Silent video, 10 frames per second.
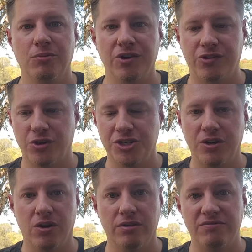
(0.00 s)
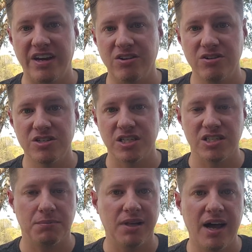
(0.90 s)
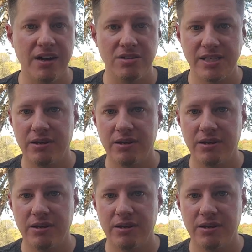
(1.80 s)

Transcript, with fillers: researching all the vendors and suppliers